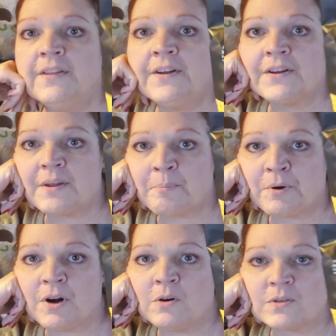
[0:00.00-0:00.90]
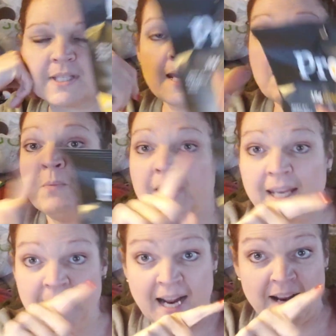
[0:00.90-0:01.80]
They're the Proats, and we
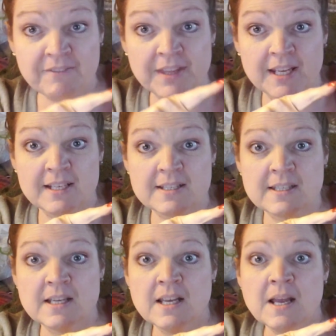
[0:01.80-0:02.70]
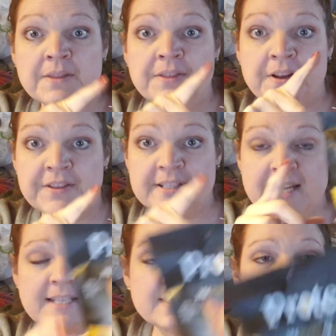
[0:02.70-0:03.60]
can have these. They're the
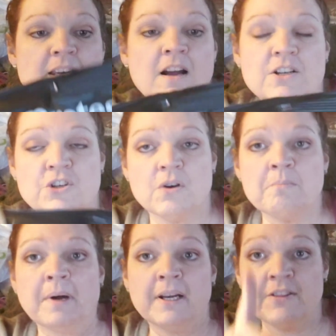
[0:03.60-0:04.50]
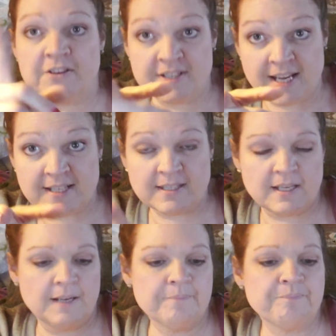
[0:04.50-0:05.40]
Zesty Nacho, and buddy, they're
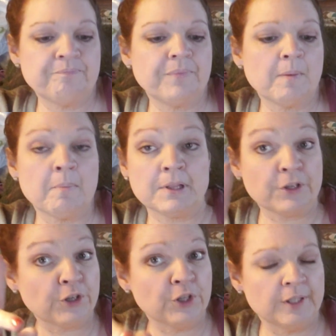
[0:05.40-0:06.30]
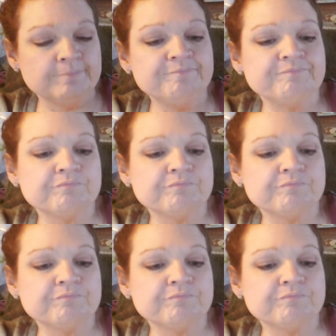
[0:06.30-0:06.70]
zesty. But they're good.